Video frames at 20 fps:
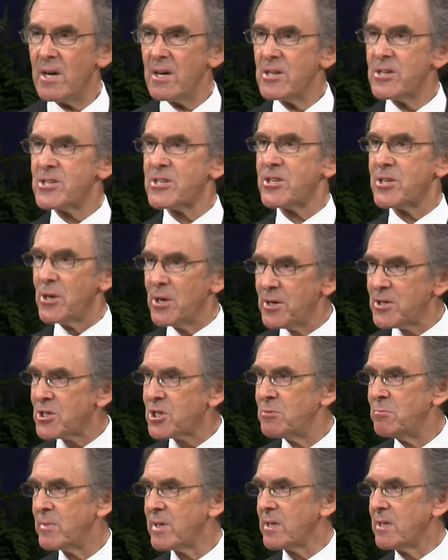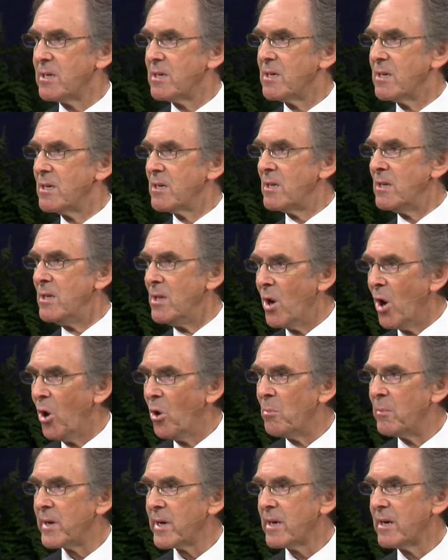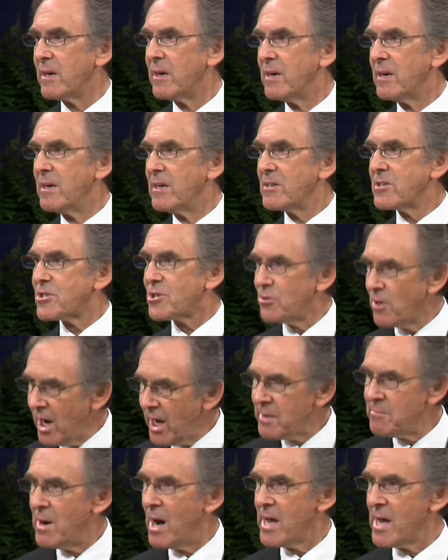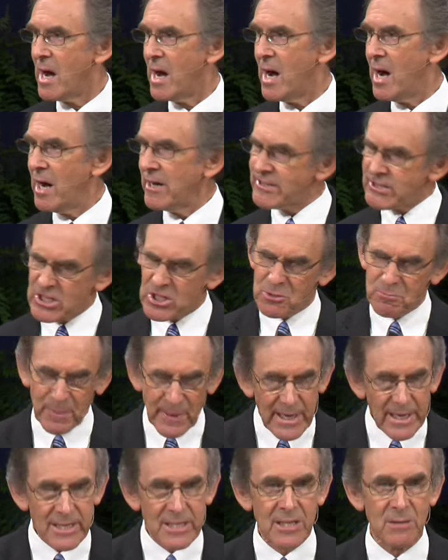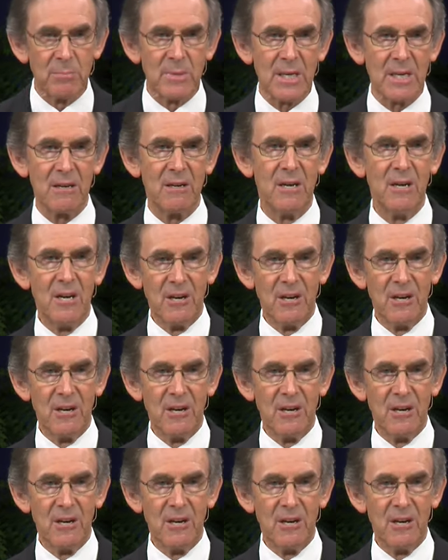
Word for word: search me, know me, try my heart, speak to me.